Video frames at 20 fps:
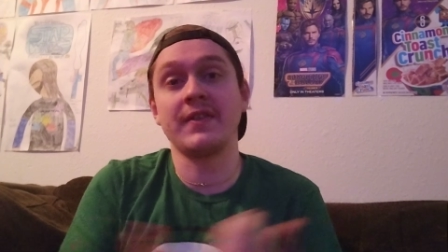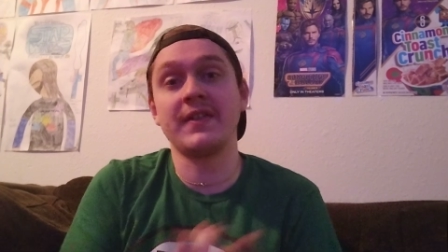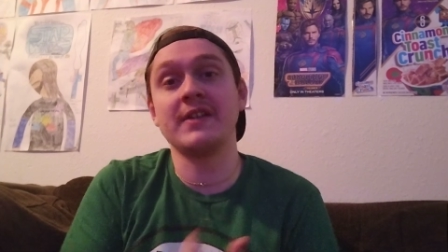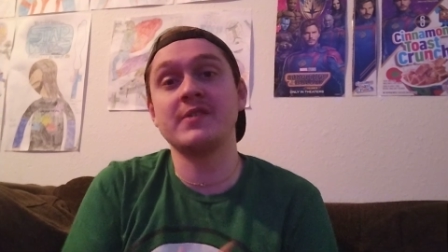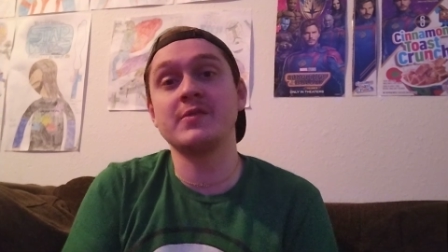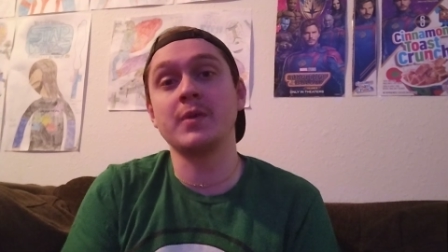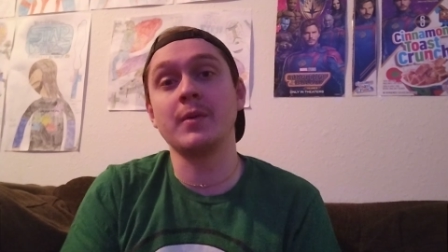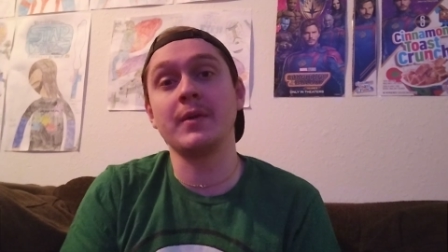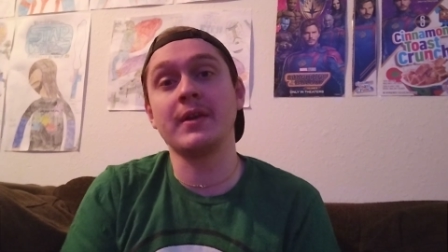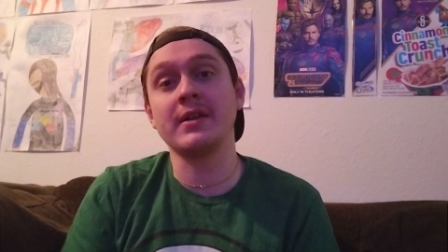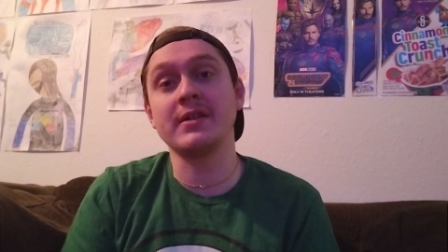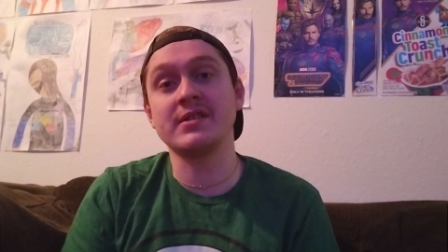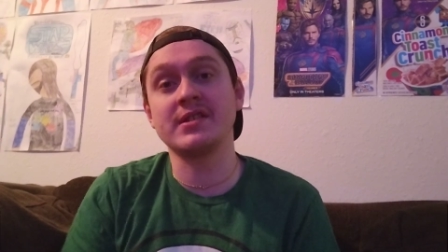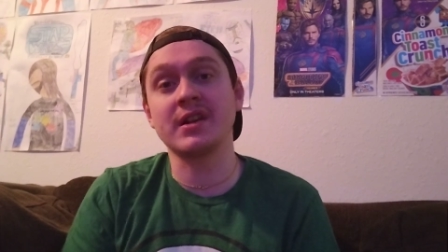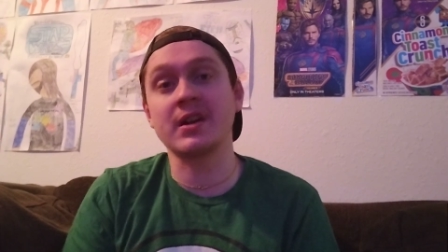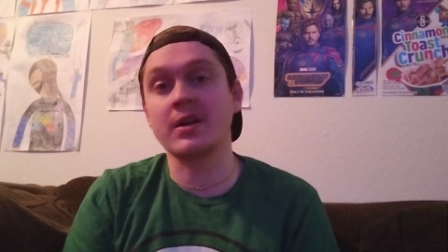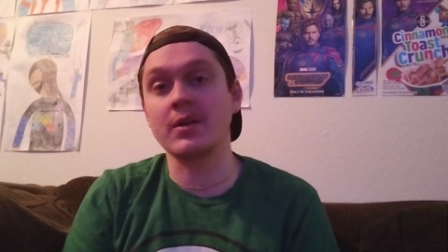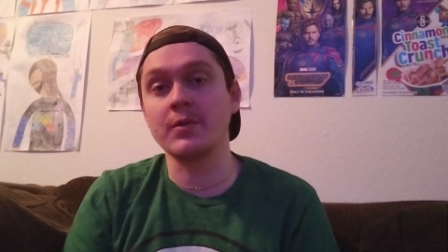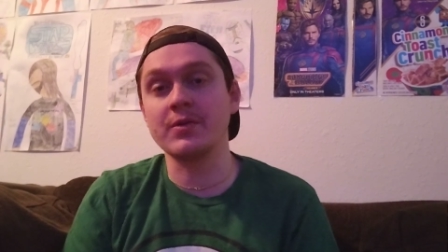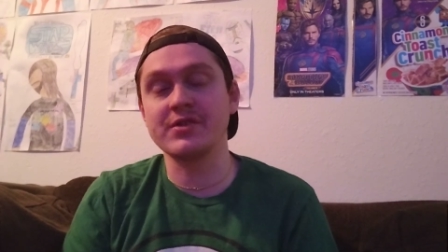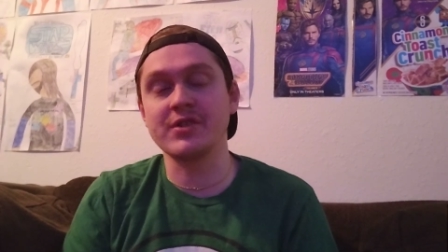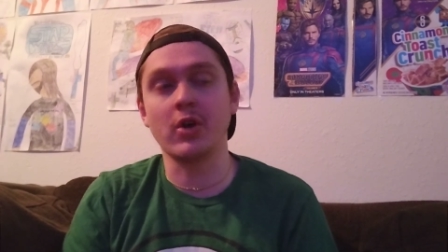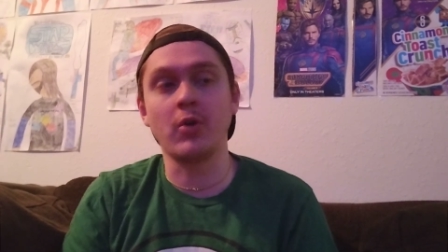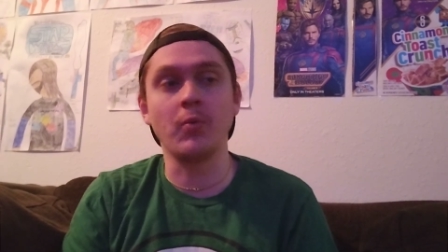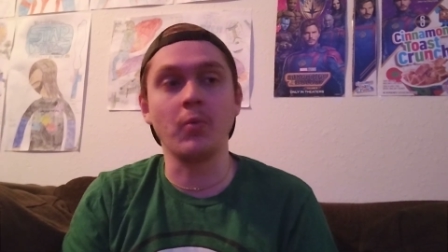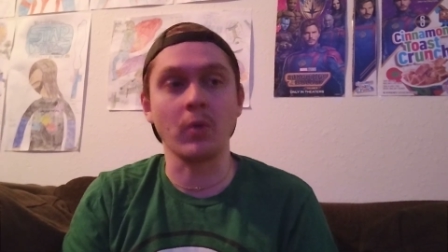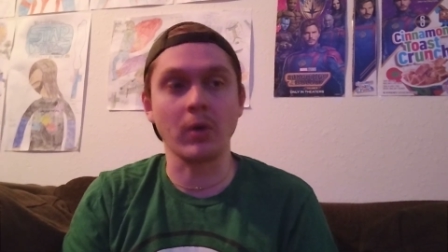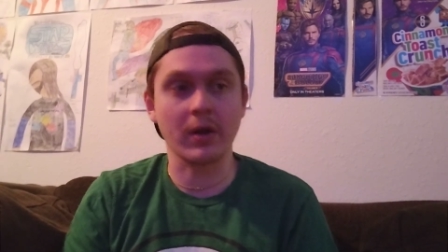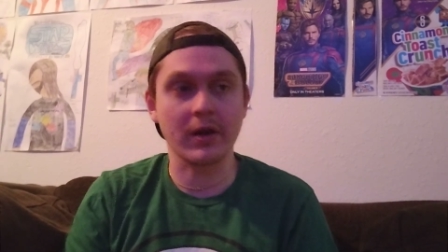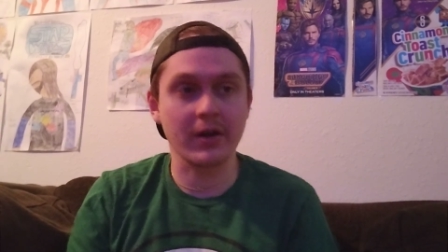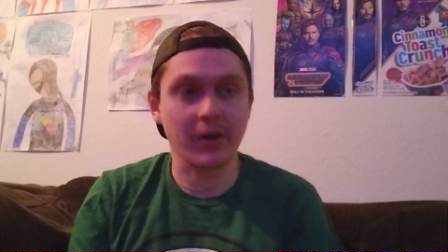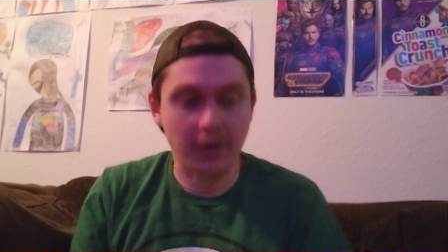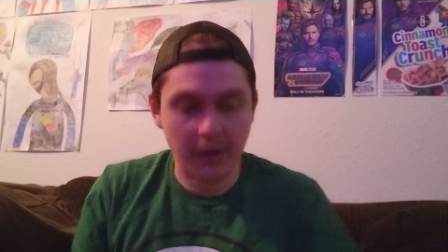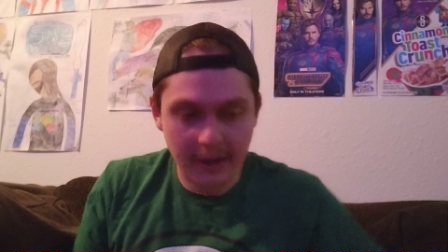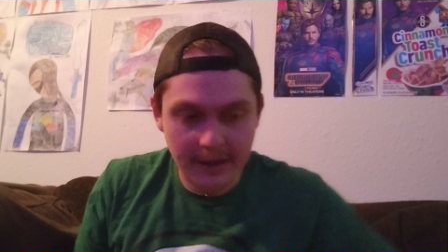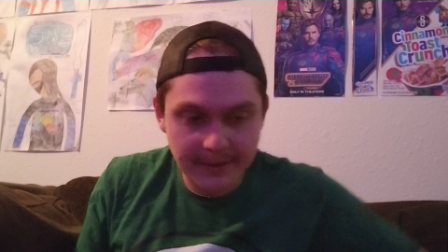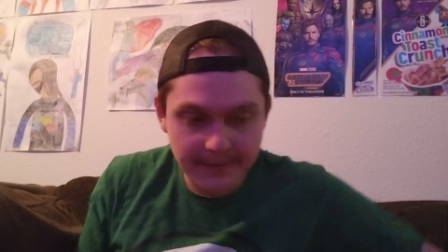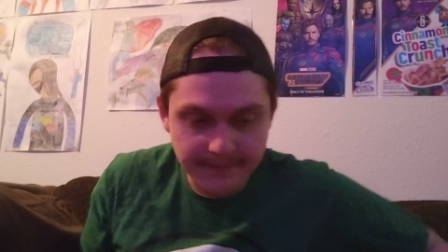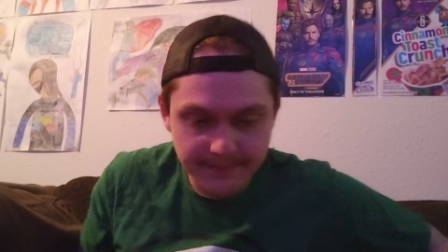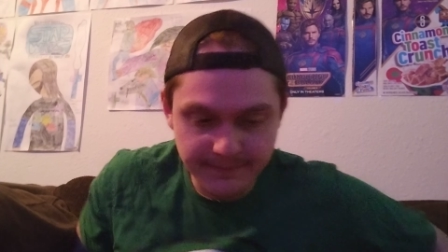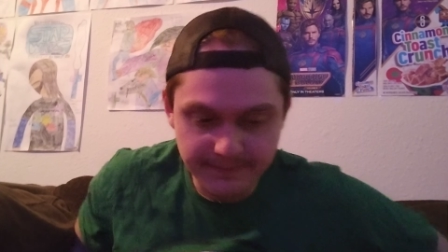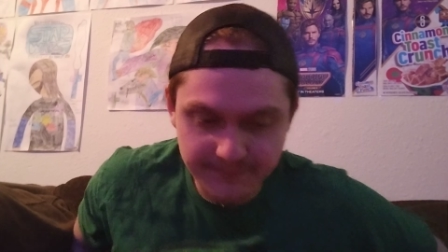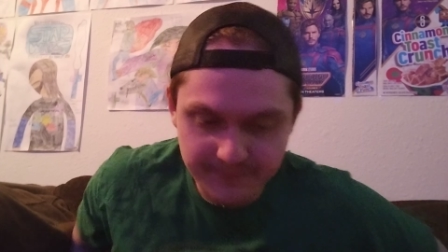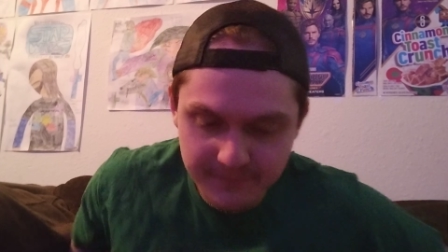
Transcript: That's what we consider it was homework, right?